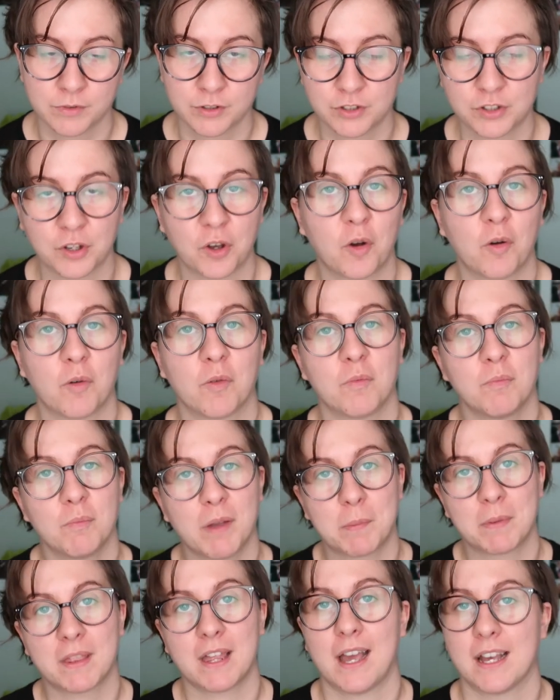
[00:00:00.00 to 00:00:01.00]
So
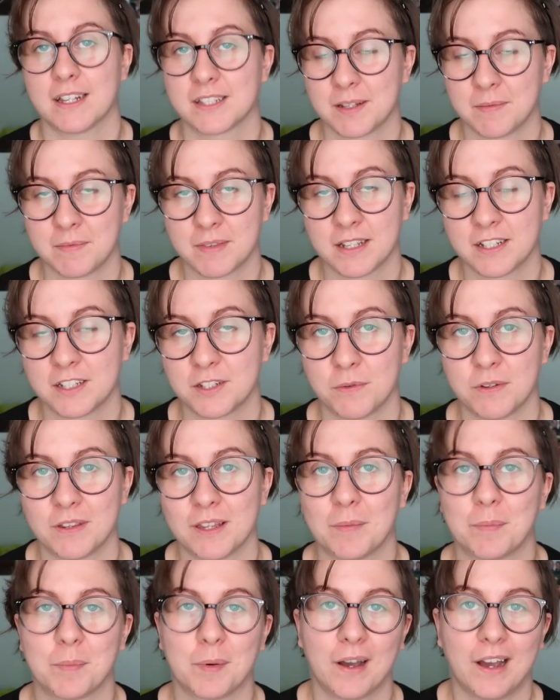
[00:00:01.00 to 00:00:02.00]
maybe that has something to do
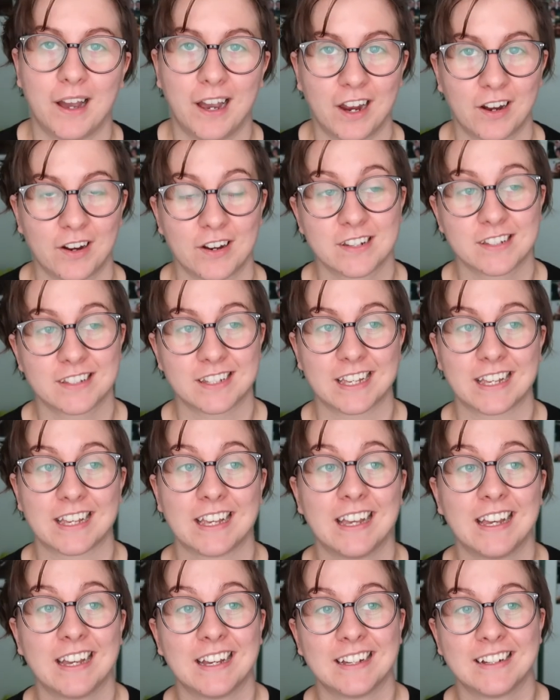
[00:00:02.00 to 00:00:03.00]
with it, but
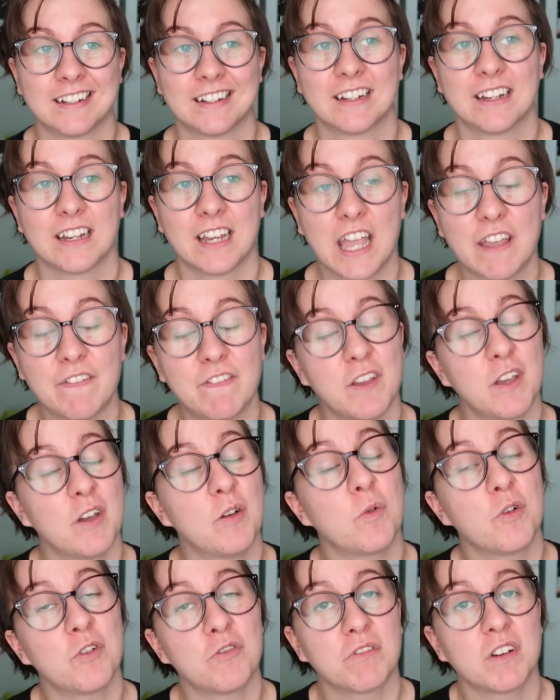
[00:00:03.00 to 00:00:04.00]
honestly, if
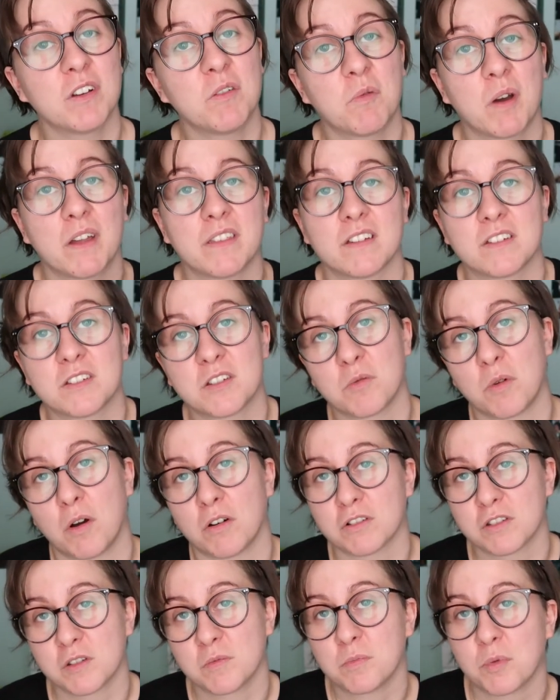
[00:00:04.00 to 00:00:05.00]
you're wondering whether to
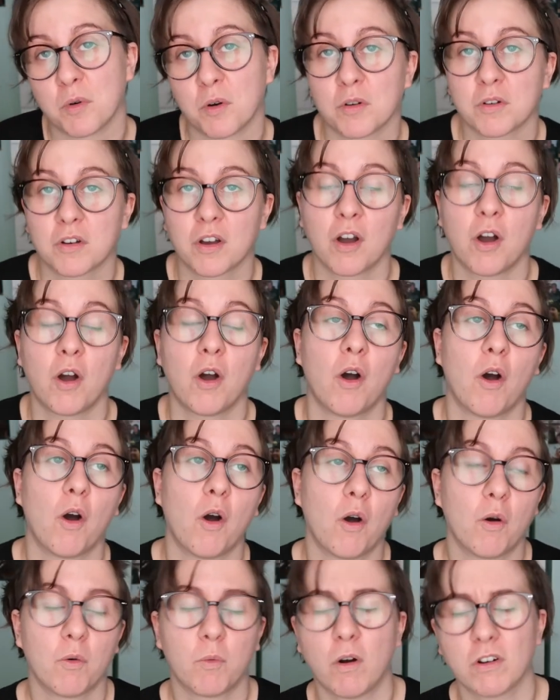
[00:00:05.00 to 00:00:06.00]
watch the book,
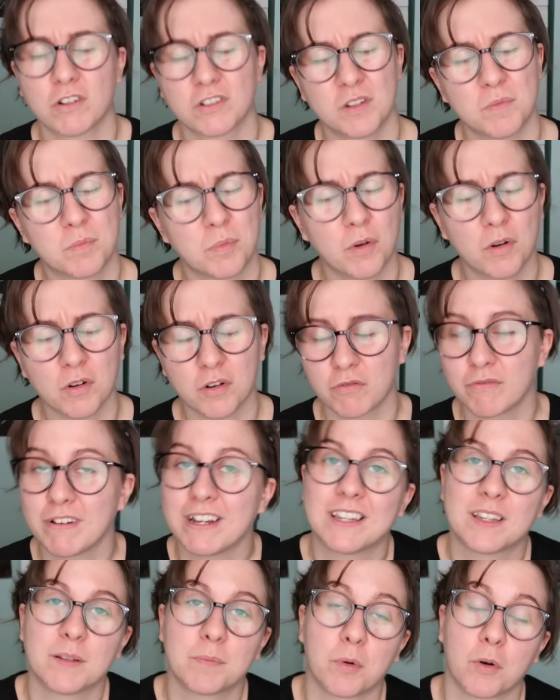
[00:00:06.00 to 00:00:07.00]

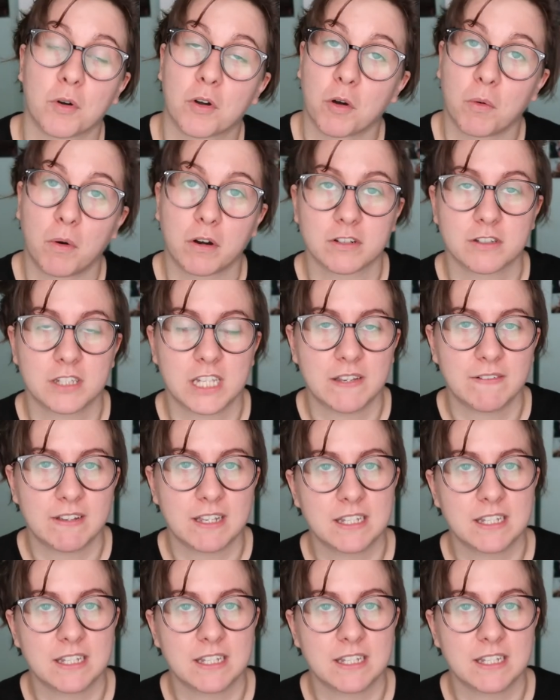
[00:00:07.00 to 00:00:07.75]
read the book, or watch the